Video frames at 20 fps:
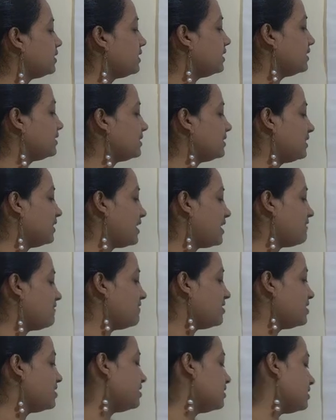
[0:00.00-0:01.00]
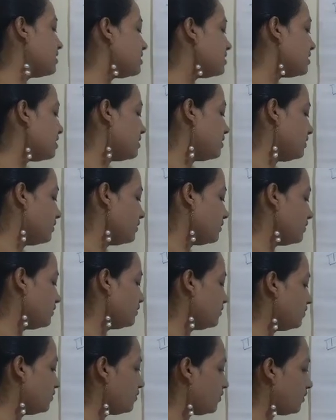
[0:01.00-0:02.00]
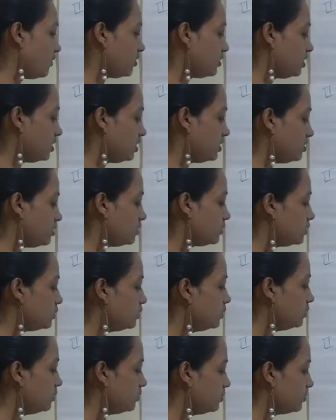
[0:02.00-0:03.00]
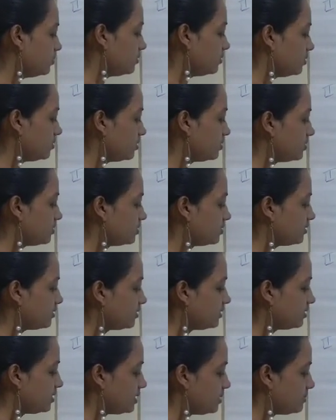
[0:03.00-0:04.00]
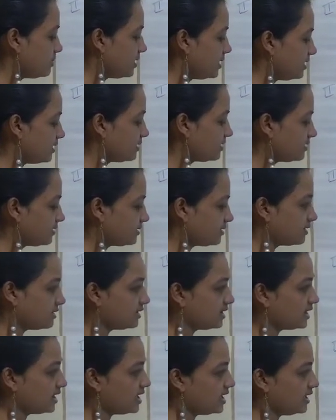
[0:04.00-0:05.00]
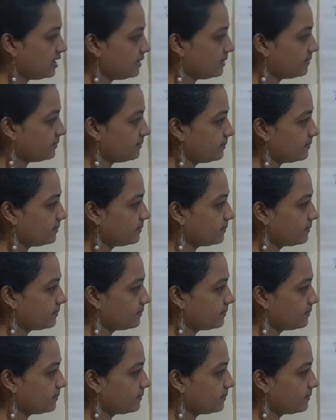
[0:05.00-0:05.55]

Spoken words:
6 sevens are 42. Remainder is 3.